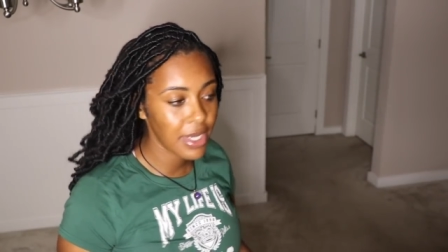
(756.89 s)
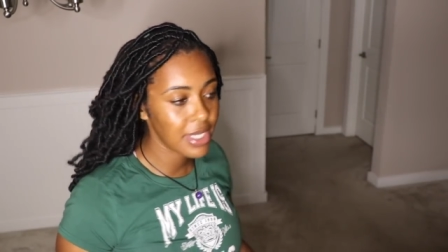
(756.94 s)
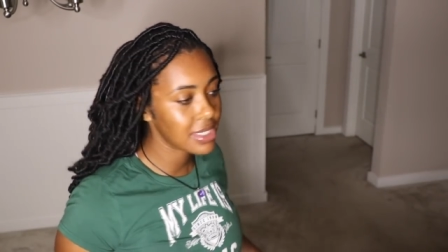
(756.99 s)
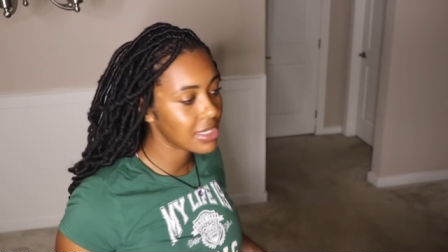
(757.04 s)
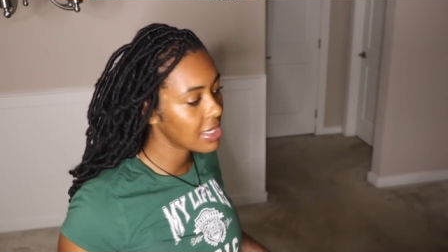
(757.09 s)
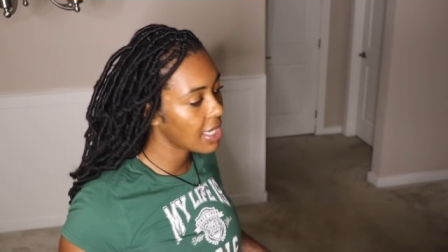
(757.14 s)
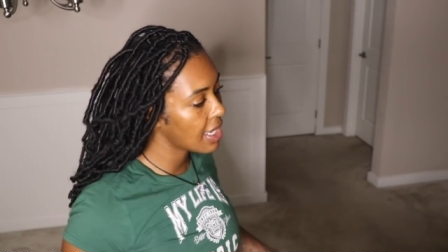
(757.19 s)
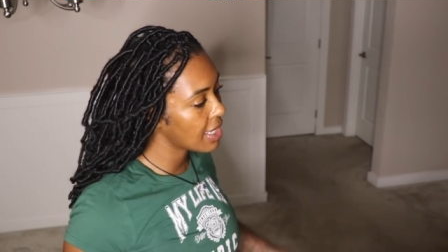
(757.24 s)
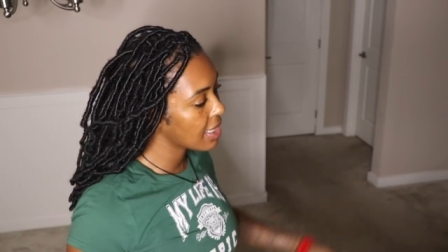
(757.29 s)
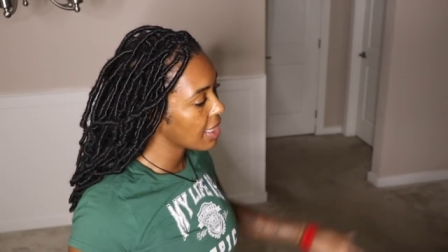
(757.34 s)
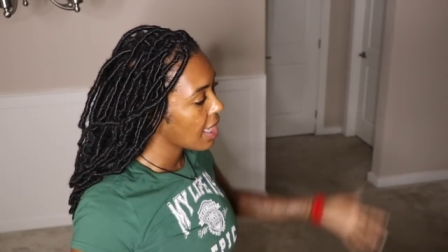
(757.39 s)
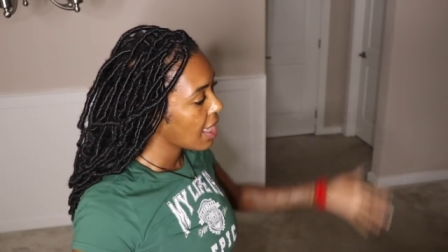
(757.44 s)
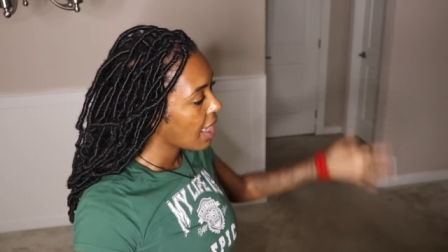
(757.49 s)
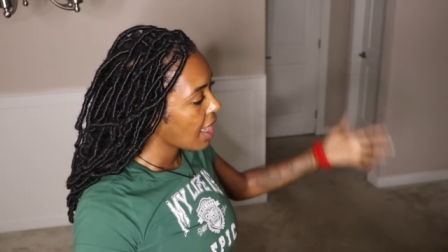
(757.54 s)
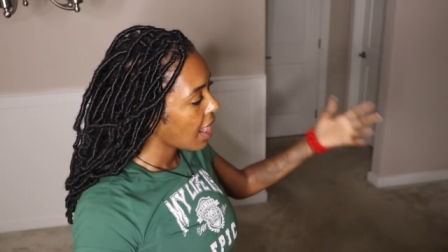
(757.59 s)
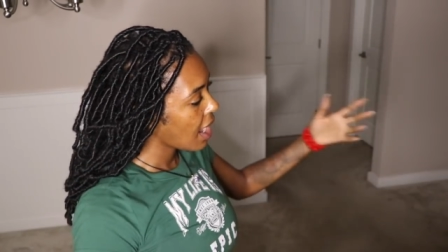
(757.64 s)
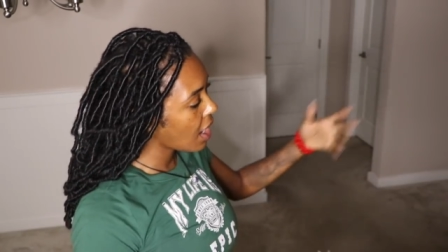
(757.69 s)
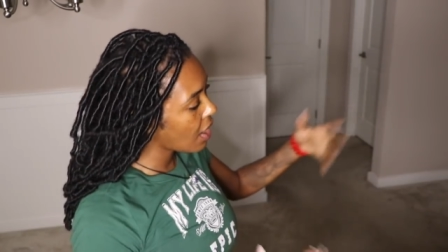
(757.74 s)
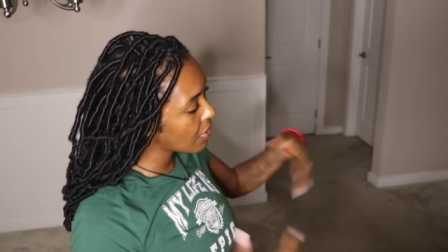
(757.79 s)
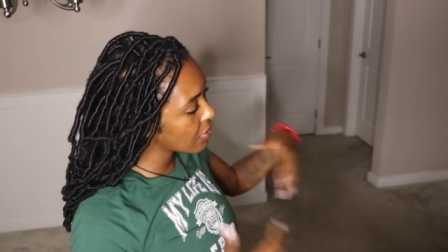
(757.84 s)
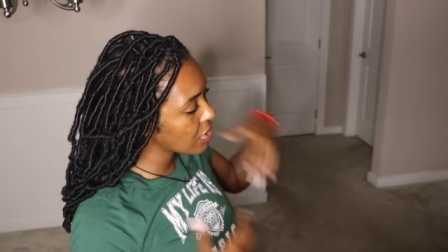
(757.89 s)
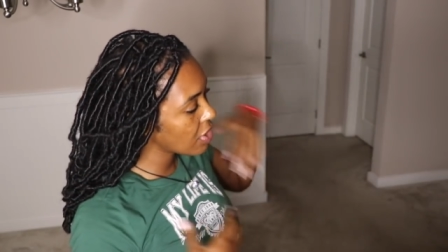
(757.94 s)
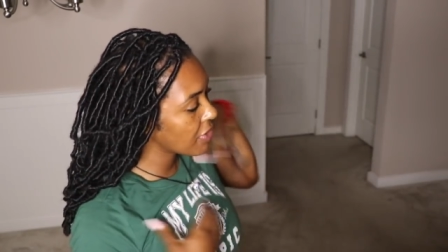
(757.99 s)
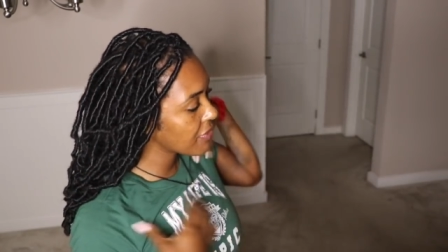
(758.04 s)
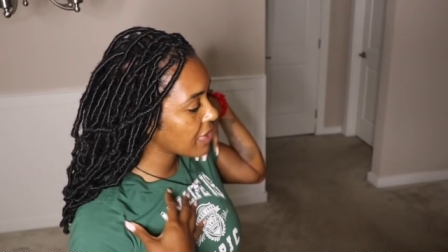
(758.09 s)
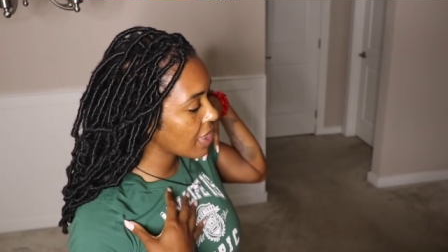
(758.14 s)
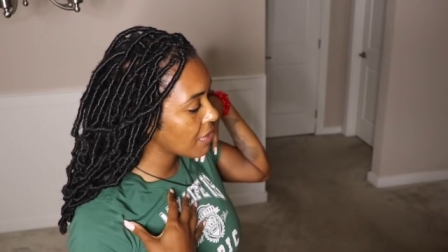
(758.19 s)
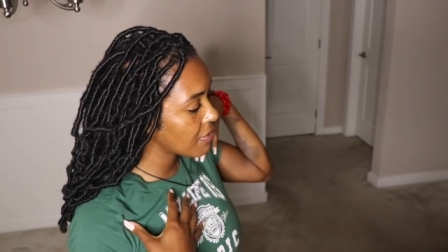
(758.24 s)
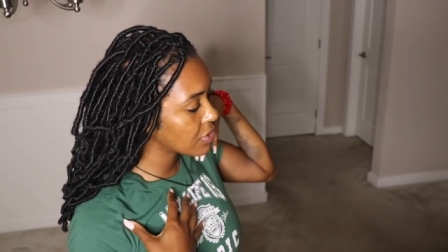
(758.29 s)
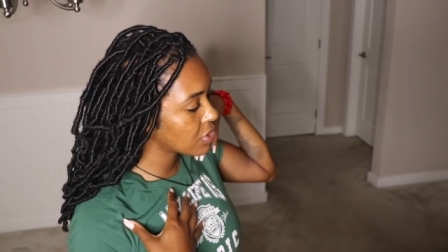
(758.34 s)
It's like, I don't know
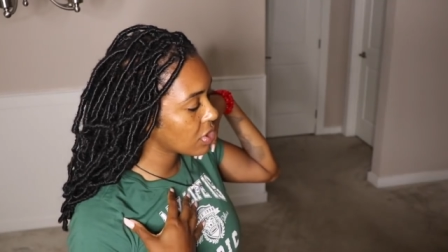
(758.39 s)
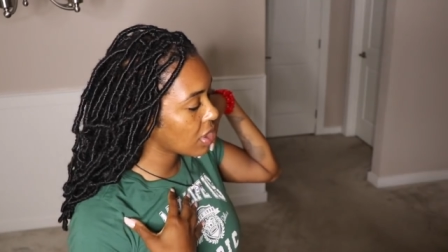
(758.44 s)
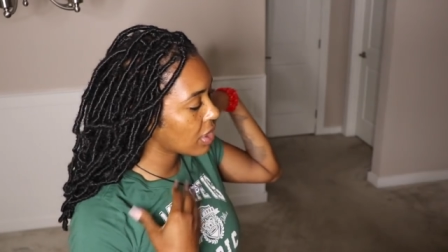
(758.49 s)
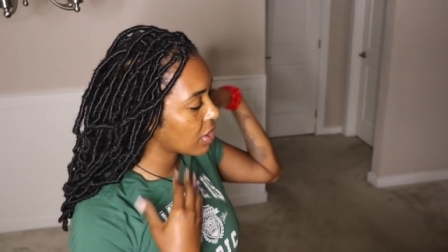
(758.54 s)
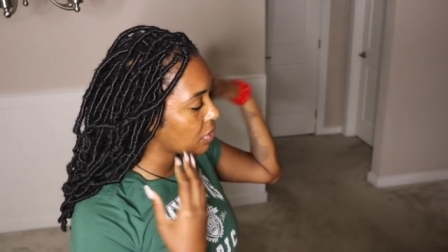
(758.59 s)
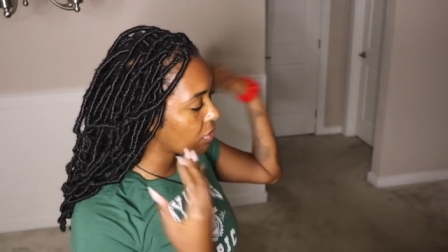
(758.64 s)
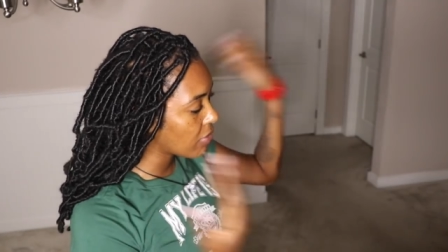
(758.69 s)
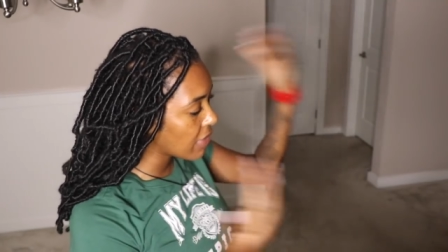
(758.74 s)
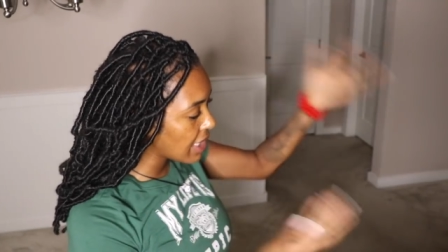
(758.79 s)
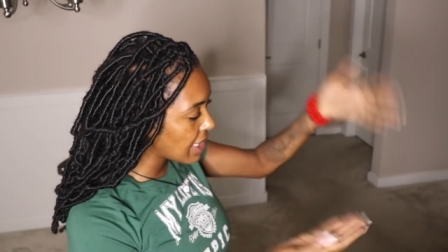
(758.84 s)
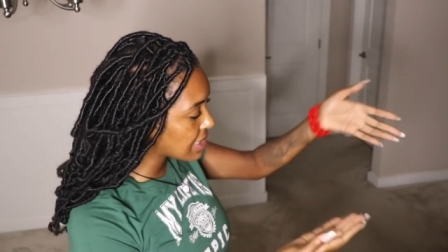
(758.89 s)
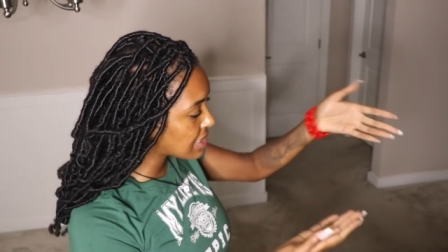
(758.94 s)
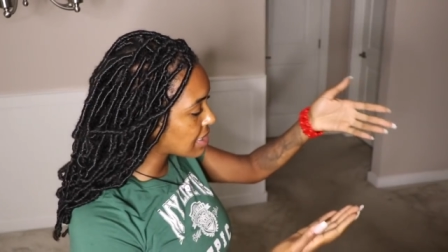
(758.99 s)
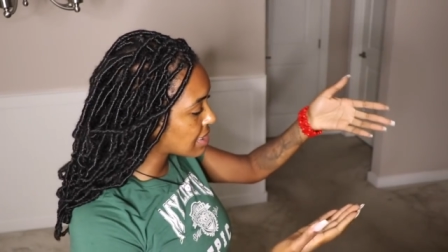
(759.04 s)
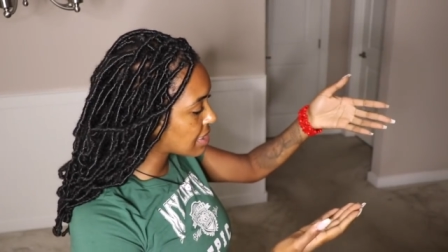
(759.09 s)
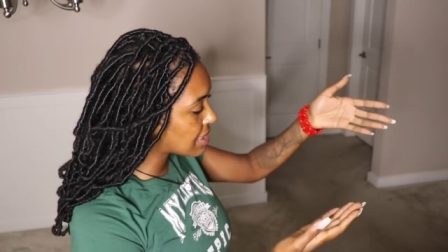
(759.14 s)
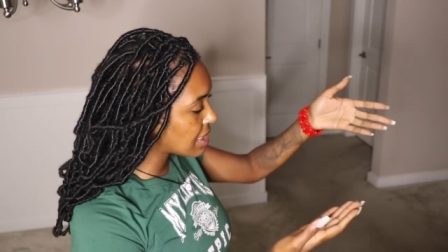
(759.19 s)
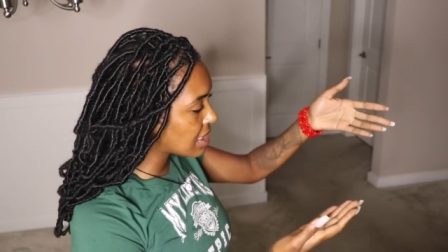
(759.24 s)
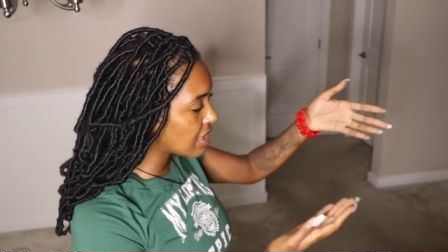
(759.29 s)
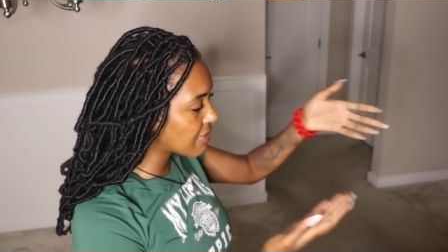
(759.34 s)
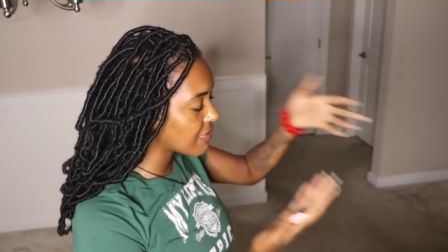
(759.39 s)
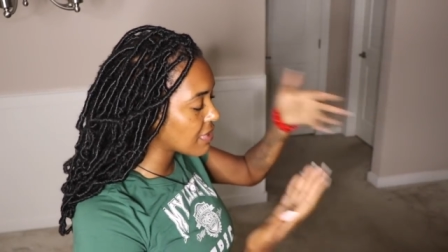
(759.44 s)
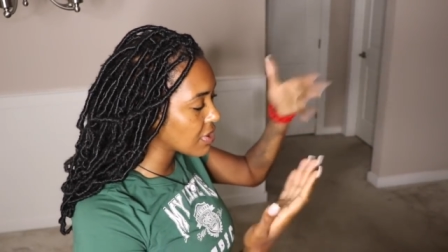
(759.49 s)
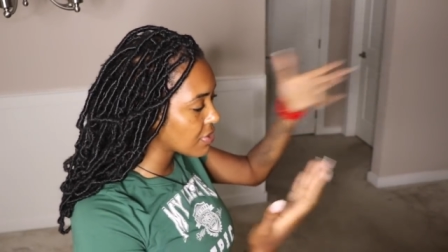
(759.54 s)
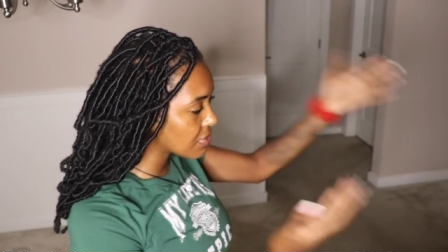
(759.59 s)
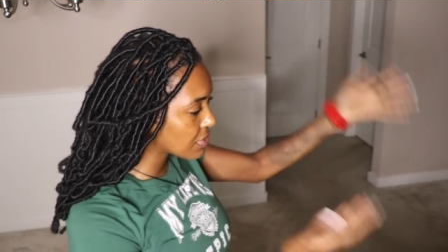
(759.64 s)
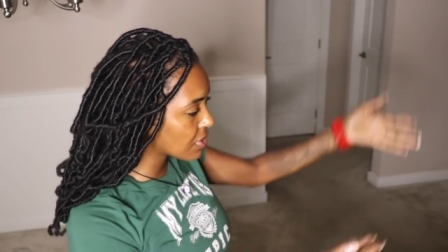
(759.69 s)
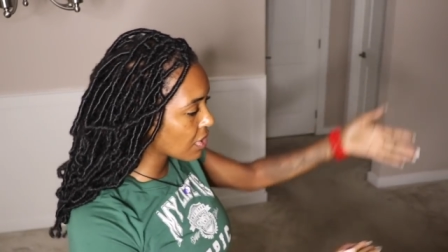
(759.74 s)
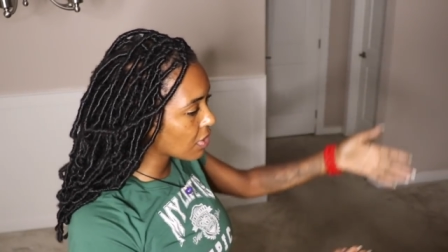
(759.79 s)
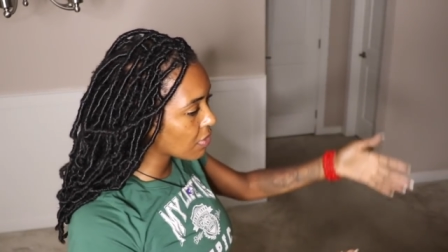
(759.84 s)
if they was trying to wait to see if
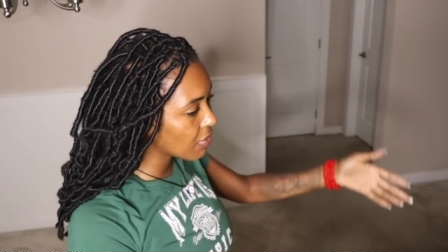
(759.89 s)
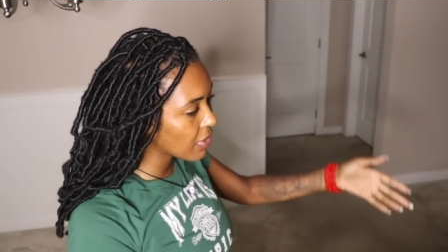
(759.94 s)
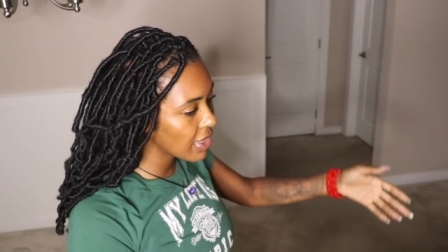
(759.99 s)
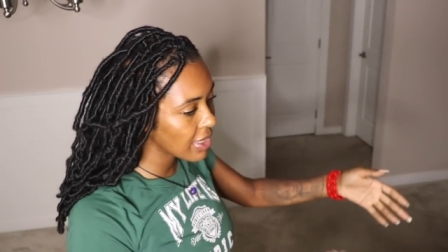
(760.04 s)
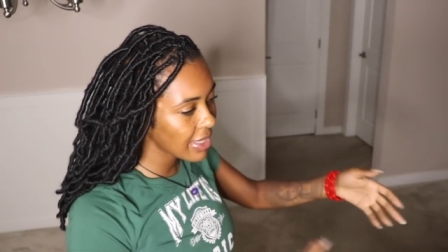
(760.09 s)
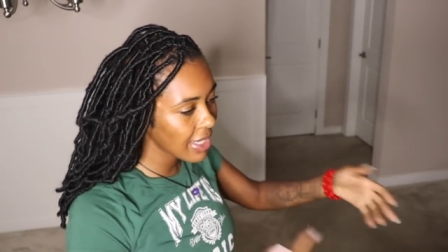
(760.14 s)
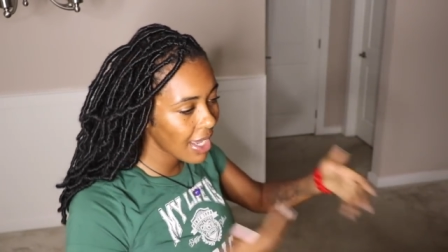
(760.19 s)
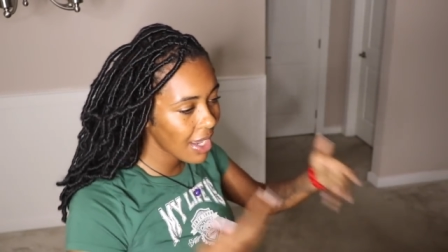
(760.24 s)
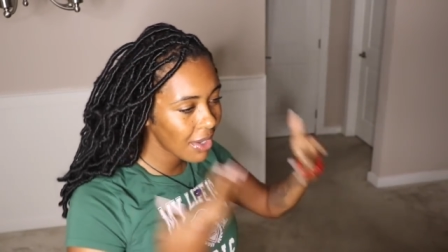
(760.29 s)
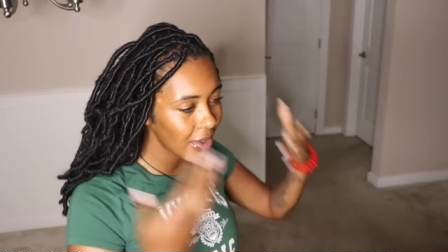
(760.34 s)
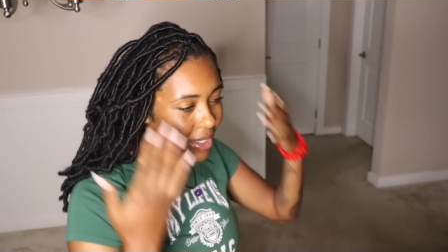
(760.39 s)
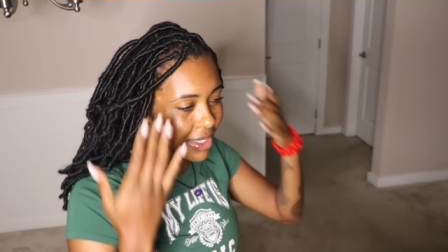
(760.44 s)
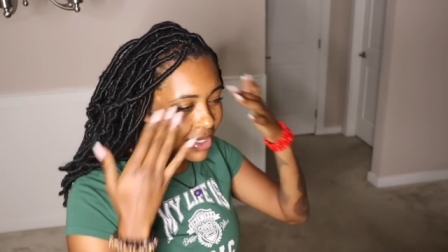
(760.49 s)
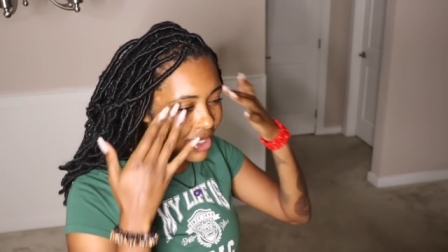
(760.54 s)
this was going to work out.